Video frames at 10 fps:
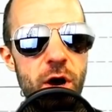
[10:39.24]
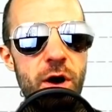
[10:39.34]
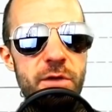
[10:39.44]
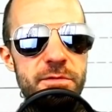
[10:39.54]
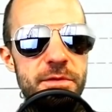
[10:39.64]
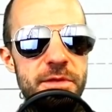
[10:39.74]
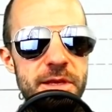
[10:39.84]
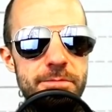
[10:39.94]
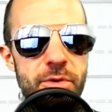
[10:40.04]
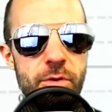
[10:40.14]
of the
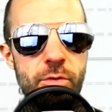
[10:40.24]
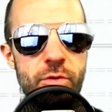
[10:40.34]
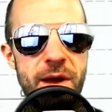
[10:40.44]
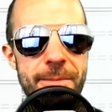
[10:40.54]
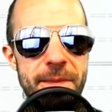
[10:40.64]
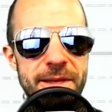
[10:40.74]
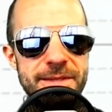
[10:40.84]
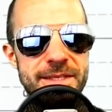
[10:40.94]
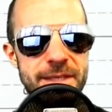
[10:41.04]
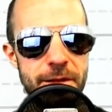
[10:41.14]
program
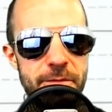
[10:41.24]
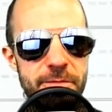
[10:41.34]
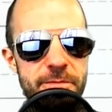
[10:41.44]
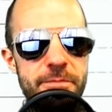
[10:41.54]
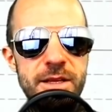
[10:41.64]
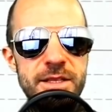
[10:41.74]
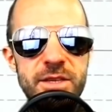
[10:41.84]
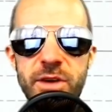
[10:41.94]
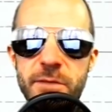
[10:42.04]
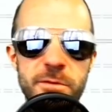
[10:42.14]
itself. So
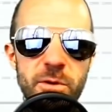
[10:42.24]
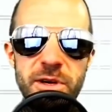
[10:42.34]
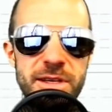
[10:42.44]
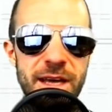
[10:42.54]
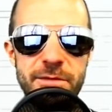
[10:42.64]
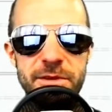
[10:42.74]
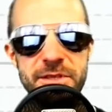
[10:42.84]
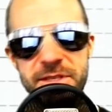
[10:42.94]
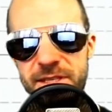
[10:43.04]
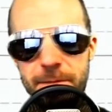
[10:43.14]
if you want to dive
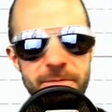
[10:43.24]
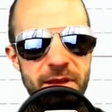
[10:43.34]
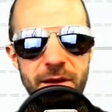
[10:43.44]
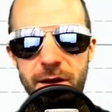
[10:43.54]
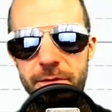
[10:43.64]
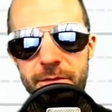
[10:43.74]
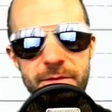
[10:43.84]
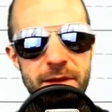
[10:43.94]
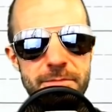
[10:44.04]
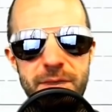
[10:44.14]
into something other
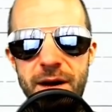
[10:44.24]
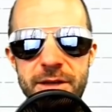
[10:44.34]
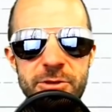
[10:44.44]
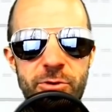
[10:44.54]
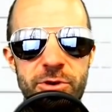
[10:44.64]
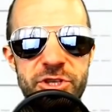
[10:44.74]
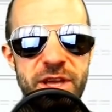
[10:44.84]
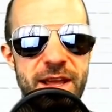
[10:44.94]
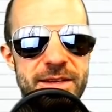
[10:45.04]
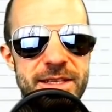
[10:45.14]
than PyTorch
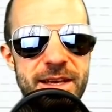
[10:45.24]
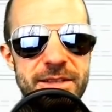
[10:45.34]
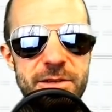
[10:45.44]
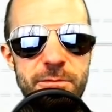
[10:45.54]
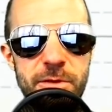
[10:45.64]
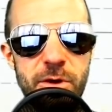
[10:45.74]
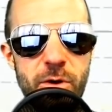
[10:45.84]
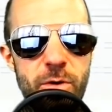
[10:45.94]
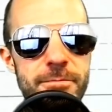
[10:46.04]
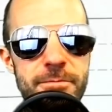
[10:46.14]
and
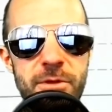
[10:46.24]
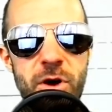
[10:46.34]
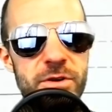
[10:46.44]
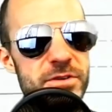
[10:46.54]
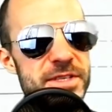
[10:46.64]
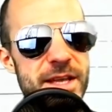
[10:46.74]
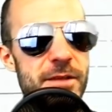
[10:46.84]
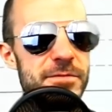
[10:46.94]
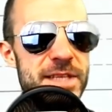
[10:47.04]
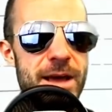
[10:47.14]
TensorFlow, knock
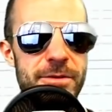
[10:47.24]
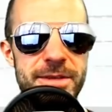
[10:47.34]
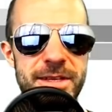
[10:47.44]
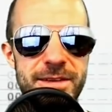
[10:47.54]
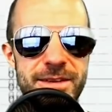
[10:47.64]
yourselves out.